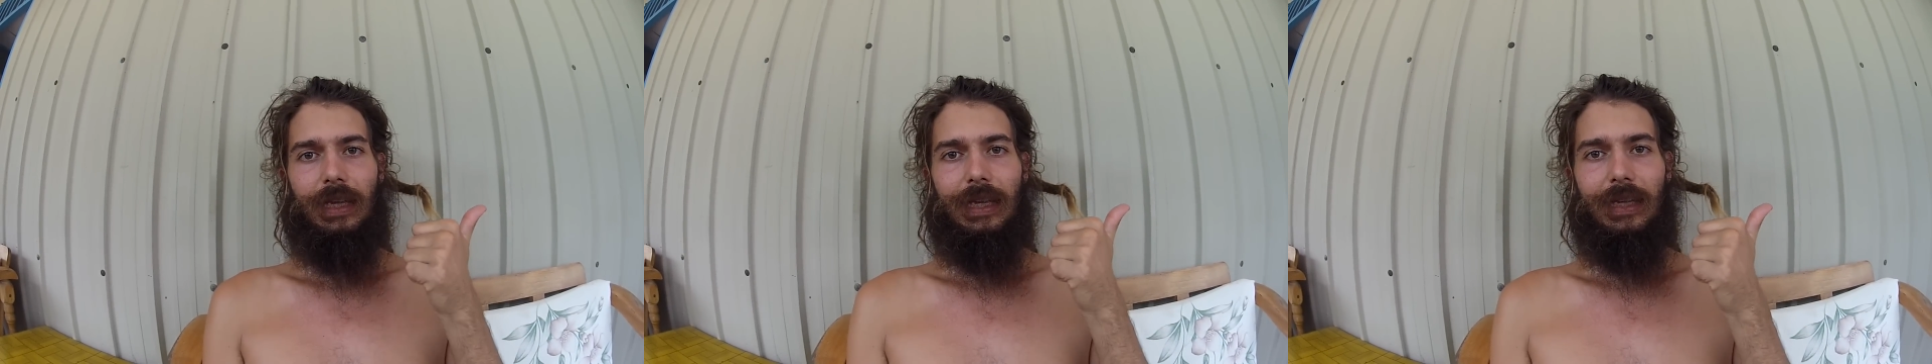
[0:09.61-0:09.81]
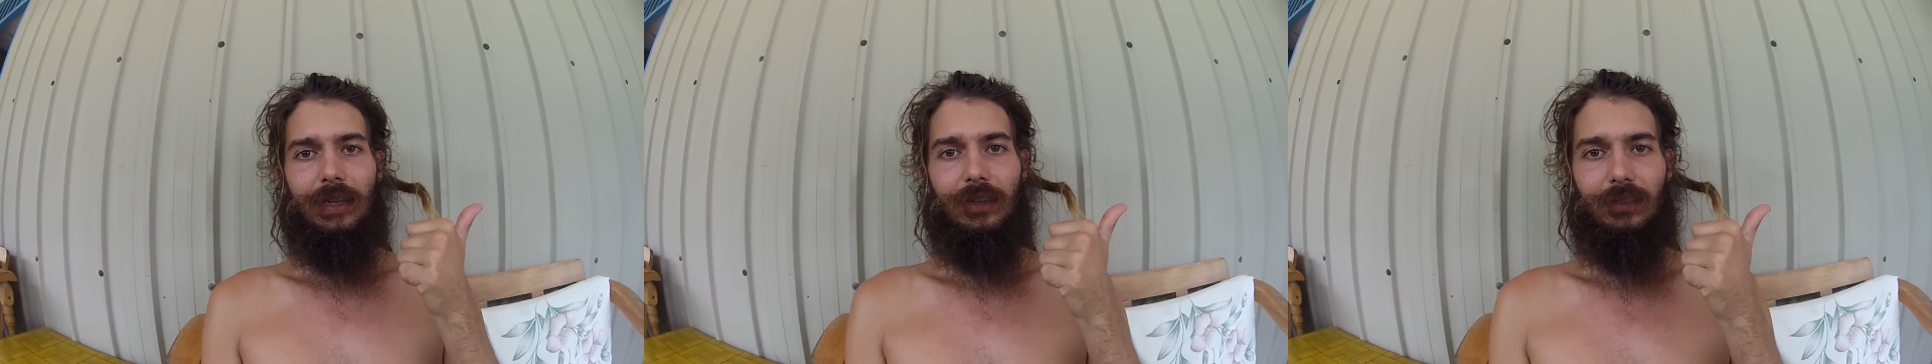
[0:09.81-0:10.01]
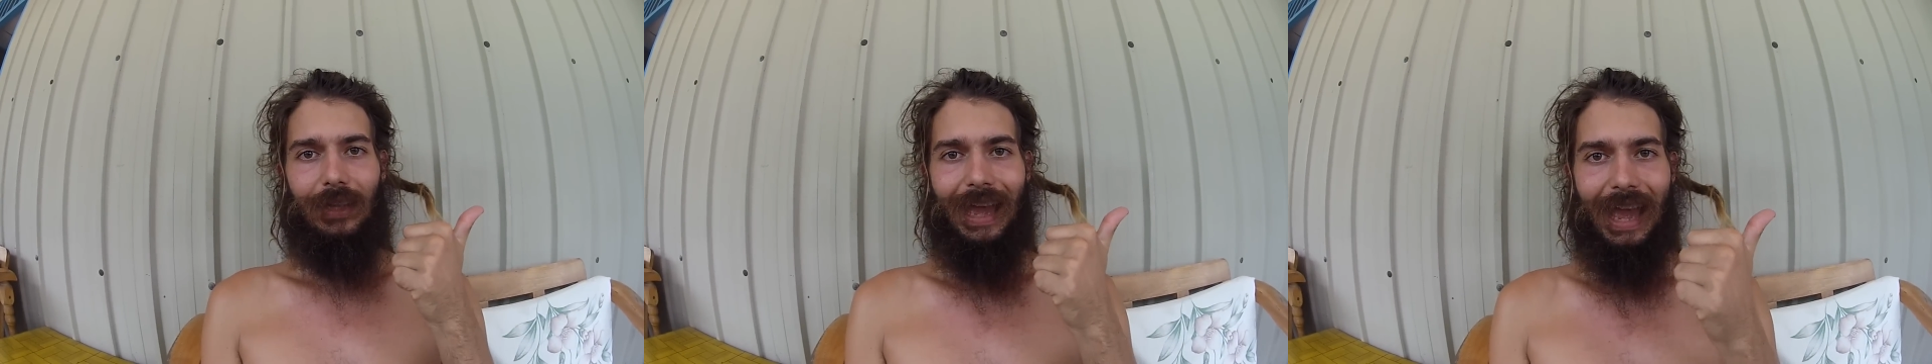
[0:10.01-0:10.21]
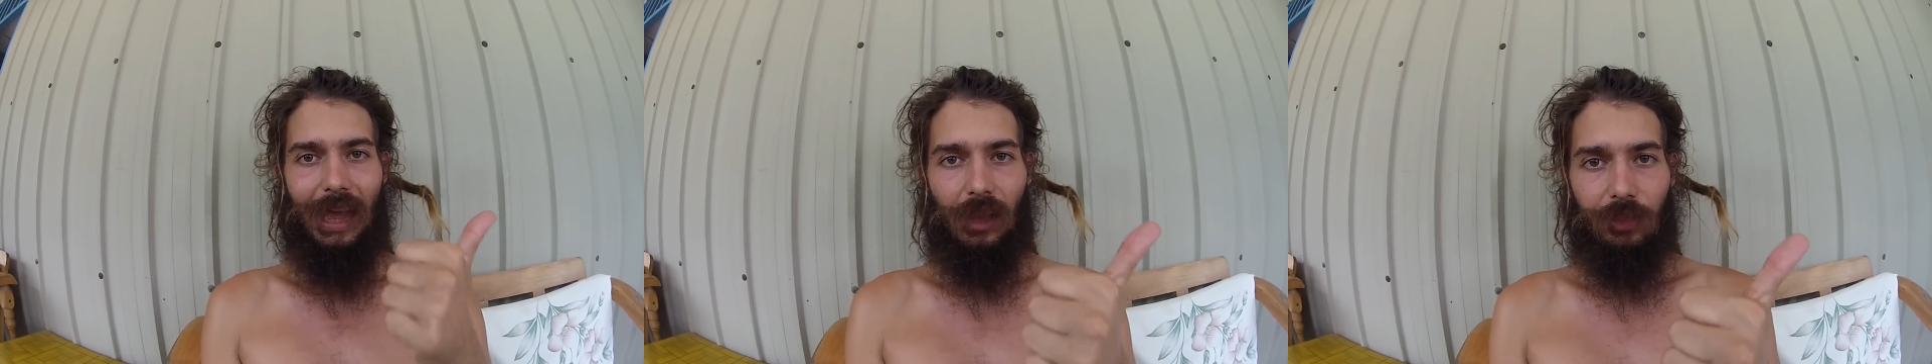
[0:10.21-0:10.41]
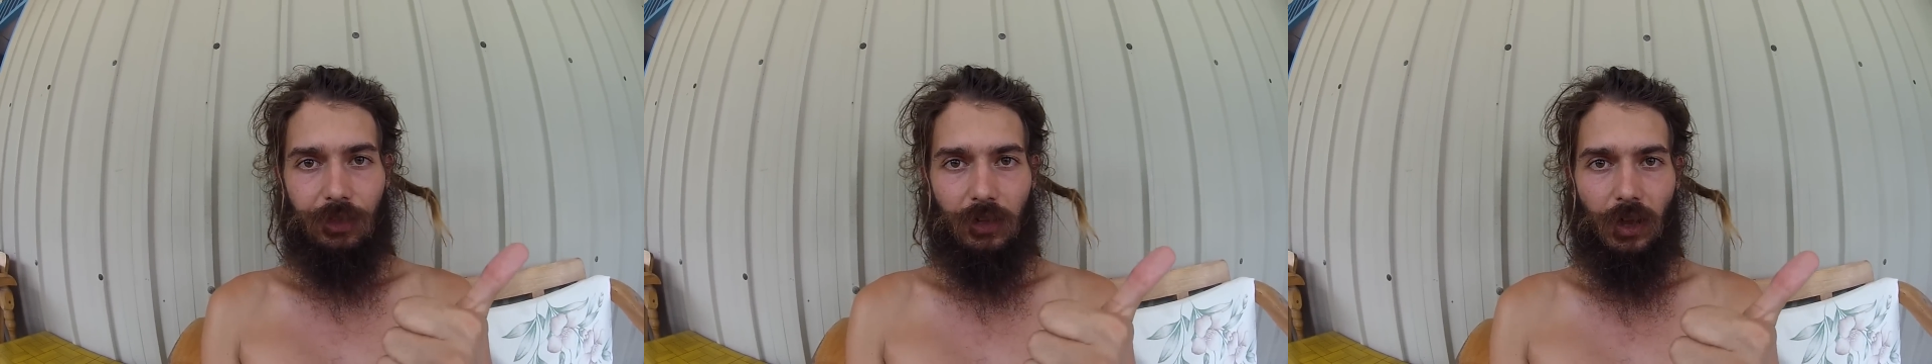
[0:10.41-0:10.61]
It is a
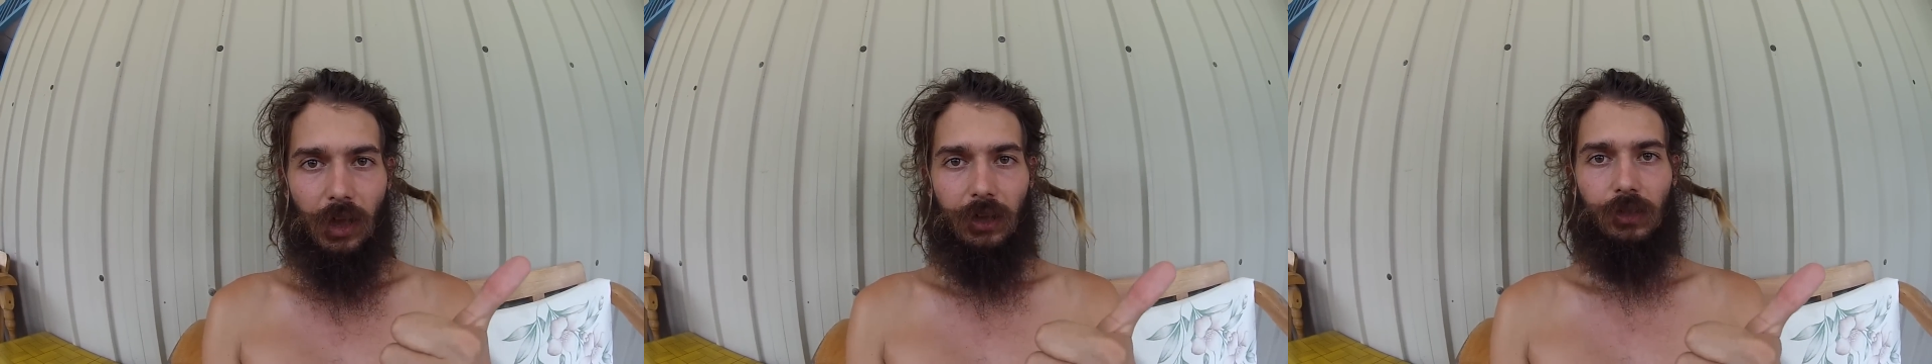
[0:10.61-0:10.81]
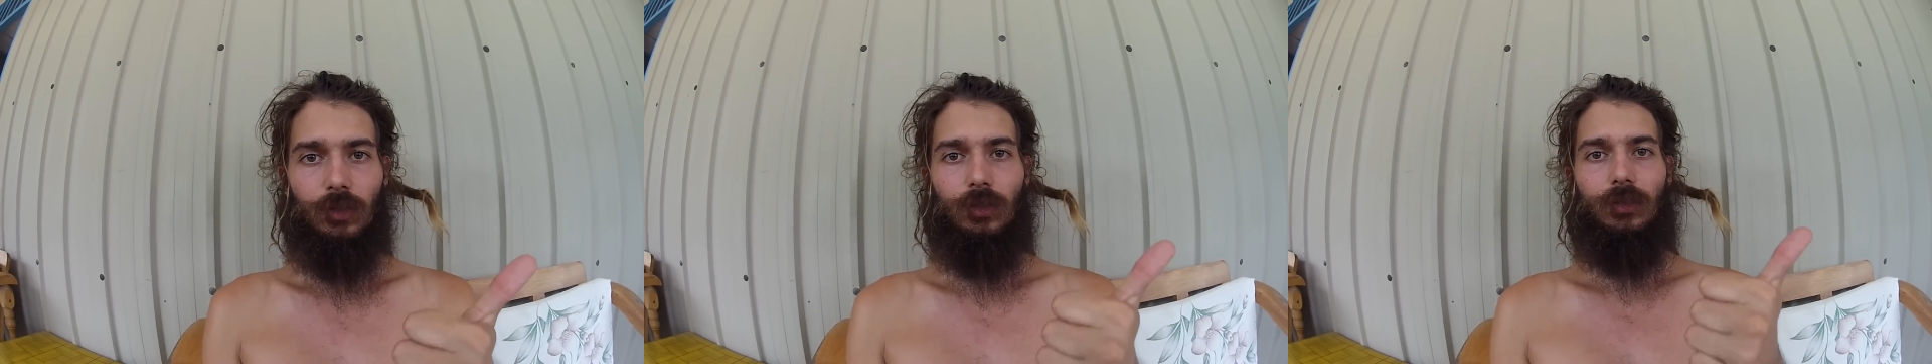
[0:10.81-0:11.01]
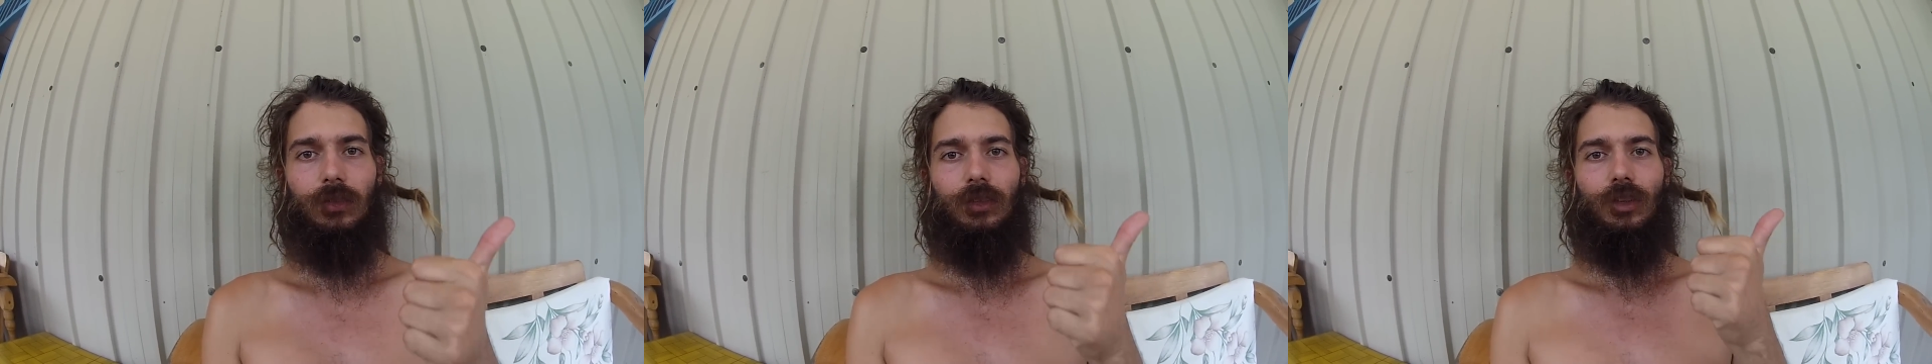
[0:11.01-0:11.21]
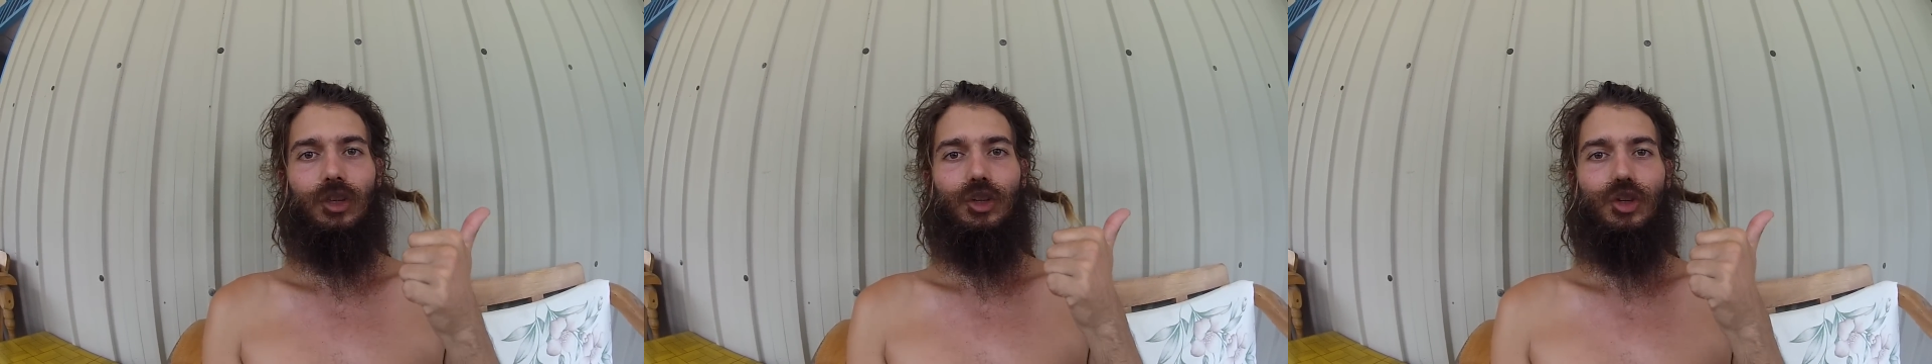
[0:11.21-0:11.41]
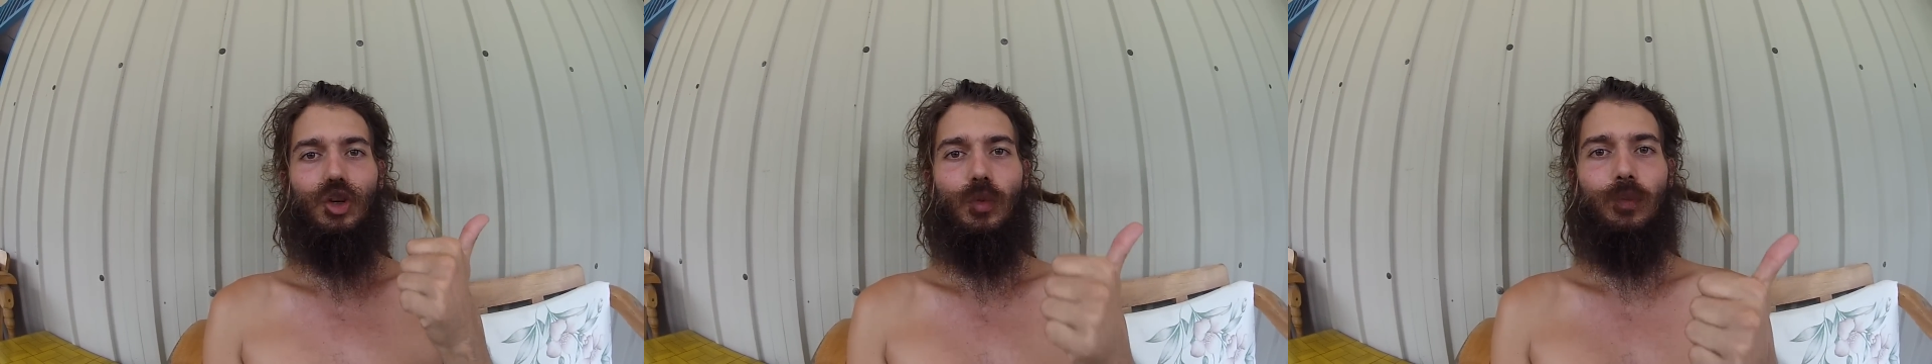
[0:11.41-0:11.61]
healthy diet.
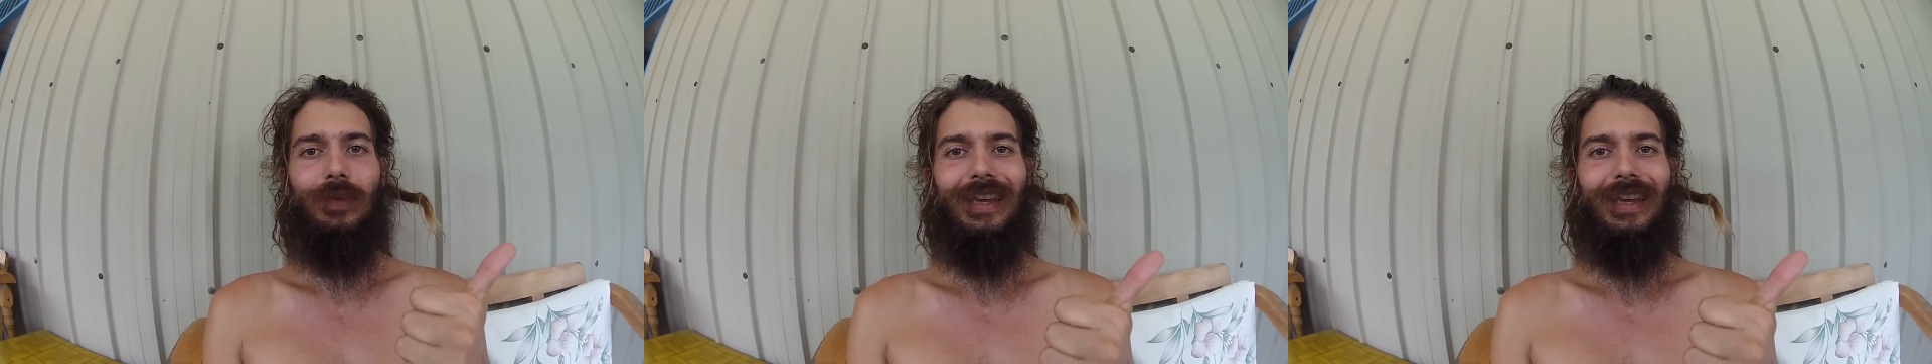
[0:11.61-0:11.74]
Human